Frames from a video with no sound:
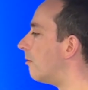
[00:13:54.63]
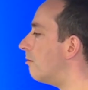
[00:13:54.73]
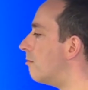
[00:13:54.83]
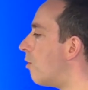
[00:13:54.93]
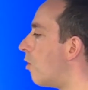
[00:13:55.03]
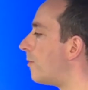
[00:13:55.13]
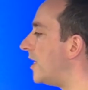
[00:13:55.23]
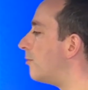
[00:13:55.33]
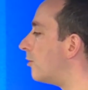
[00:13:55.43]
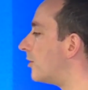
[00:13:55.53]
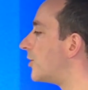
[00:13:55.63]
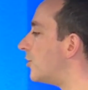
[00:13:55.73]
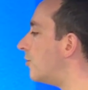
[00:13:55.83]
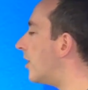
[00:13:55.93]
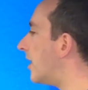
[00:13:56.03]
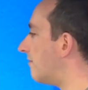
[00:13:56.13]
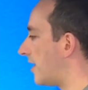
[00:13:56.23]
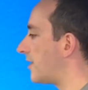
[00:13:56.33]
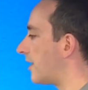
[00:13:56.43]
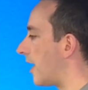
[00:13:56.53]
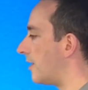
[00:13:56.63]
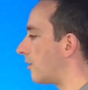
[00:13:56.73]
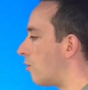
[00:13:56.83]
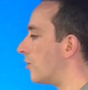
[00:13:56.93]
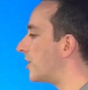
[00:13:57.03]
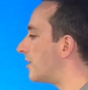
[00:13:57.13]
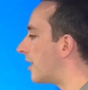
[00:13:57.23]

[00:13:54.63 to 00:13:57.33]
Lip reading: more people to investigate the courses they